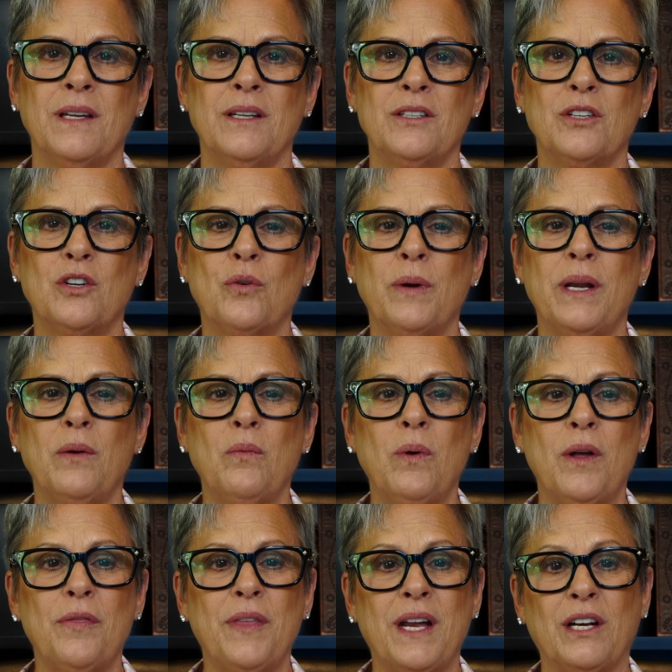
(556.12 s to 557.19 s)
to create
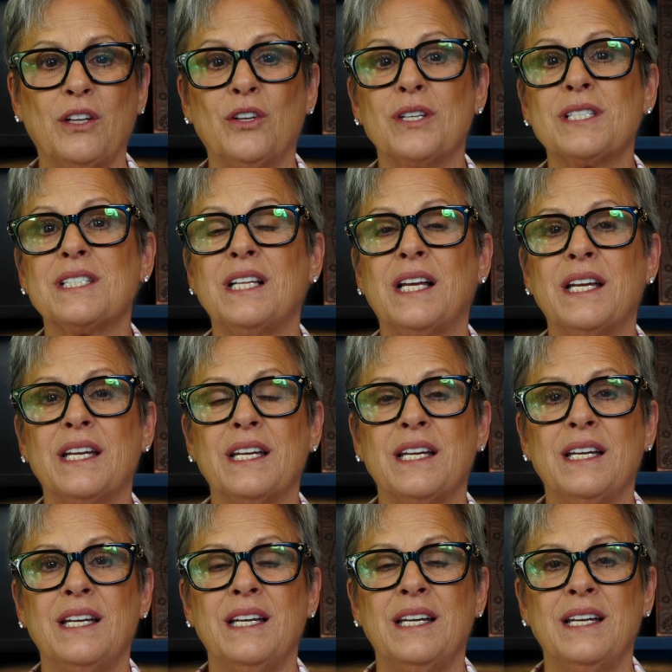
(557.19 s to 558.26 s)
what that looks like
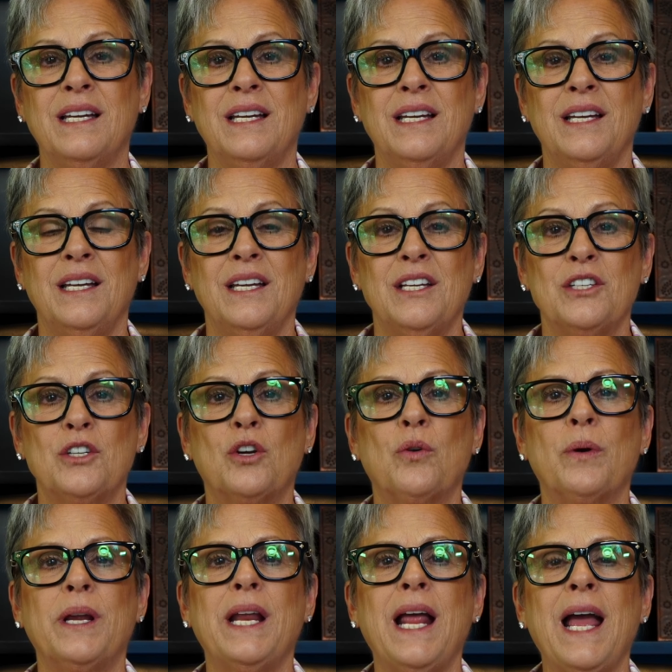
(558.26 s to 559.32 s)
to
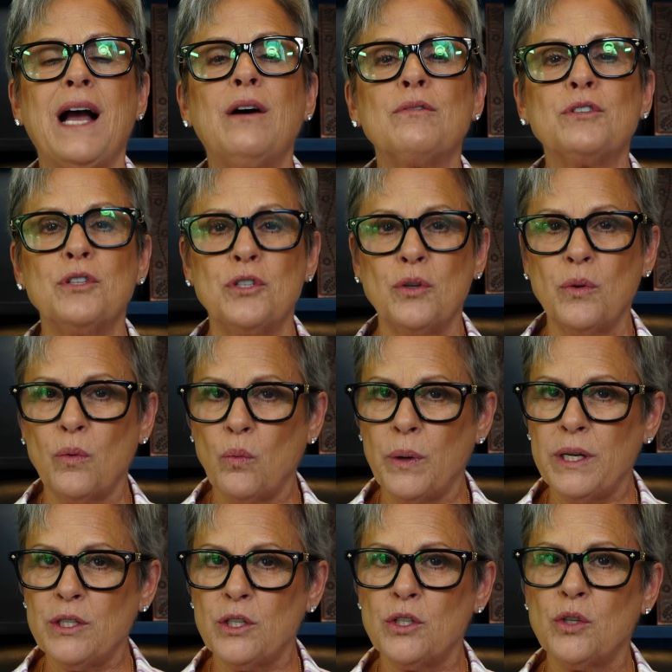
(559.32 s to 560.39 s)
create how to do it,
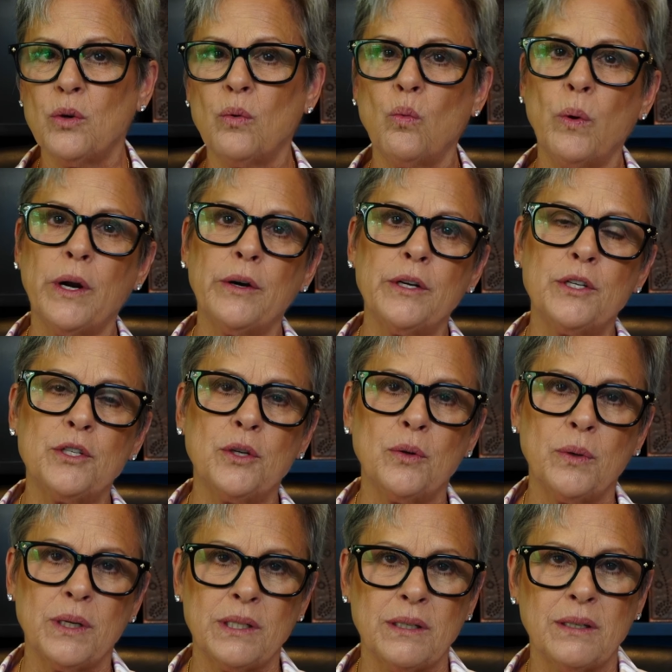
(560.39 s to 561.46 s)
when to do it, where to do
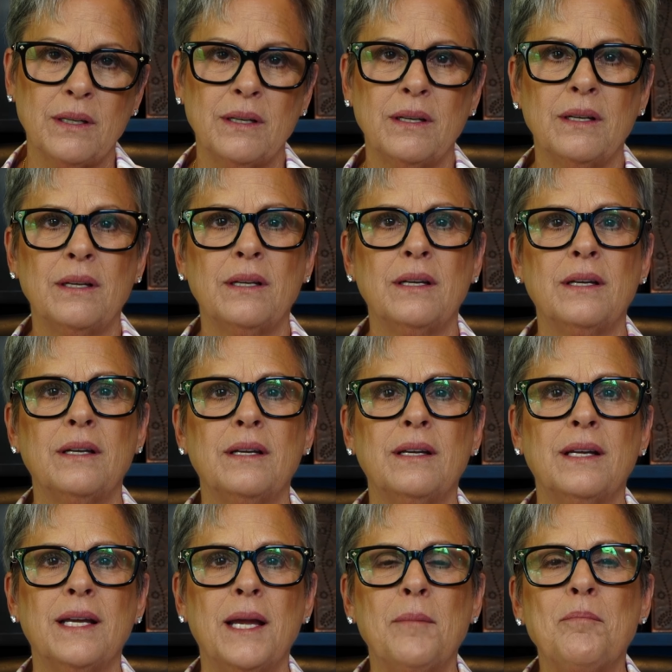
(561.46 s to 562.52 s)
it,
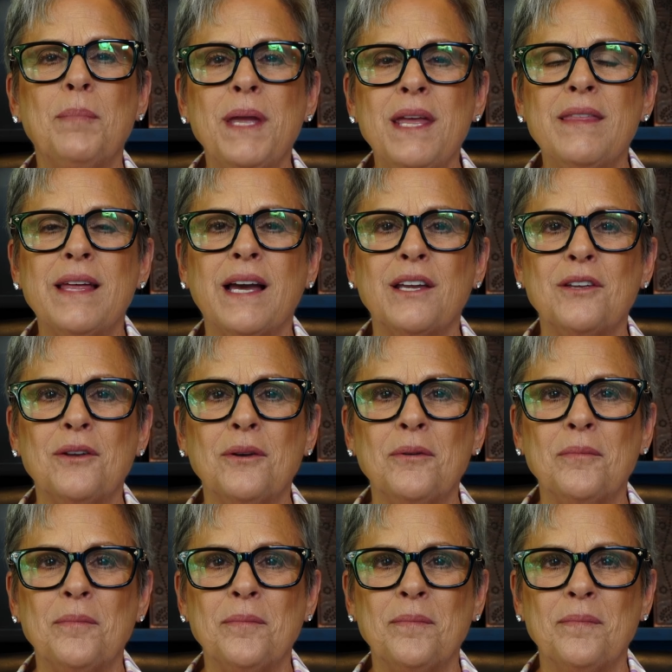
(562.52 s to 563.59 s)
and be that you,
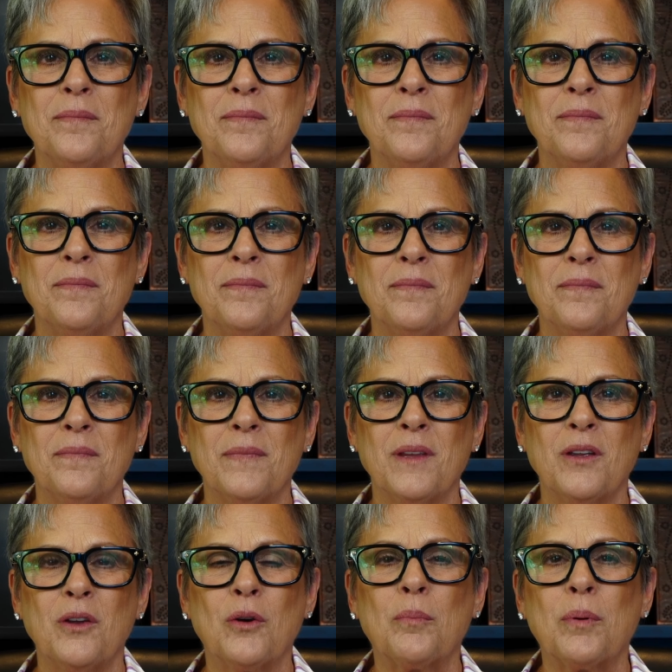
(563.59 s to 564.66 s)

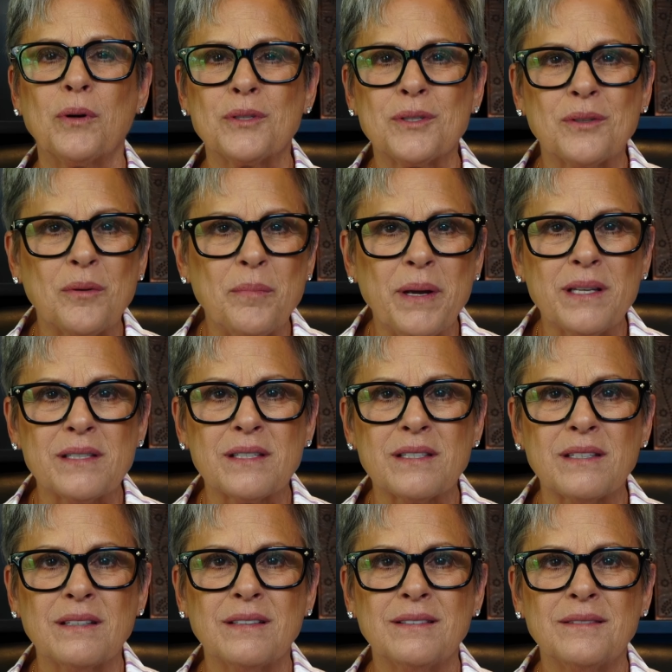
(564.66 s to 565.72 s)
your personal best.